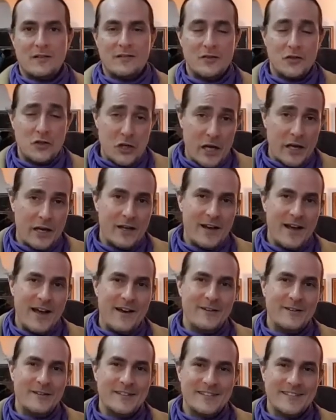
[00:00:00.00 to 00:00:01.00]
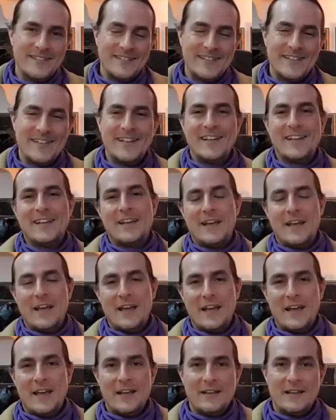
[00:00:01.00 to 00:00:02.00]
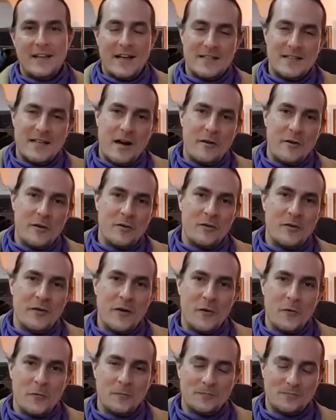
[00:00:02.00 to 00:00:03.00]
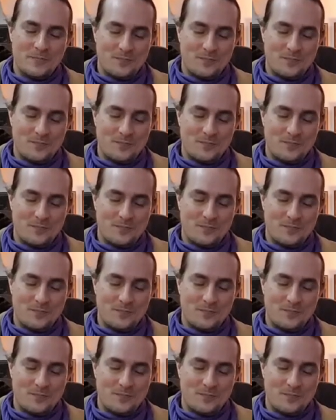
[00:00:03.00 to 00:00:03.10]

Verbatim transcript: Check it out, and that's how you'll know.